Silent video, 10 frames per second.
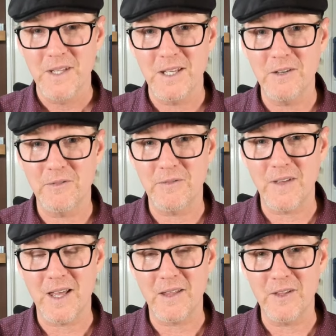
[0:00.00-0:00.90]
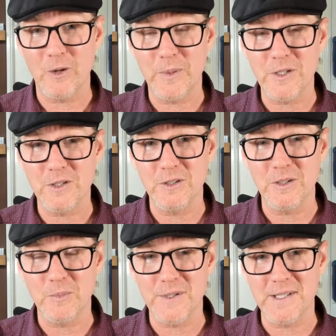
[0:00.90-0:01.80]
if the
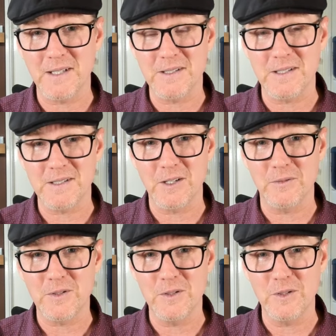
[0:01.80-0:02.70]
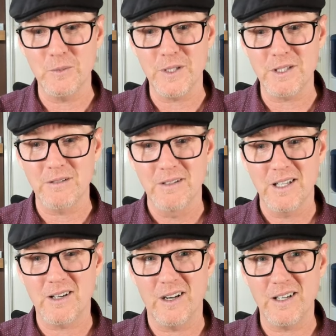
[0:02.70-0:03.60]
opportunity presents itself to you, which
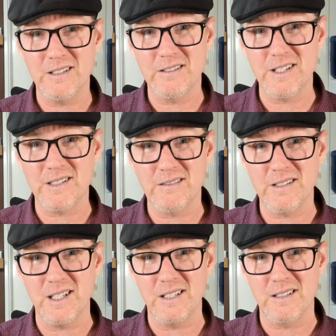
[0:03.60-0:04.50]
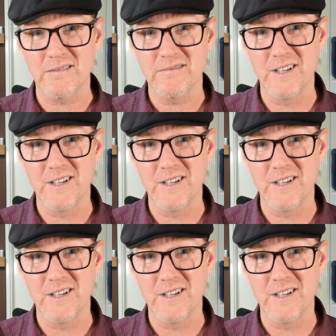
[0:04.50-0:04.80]
it kind of just did.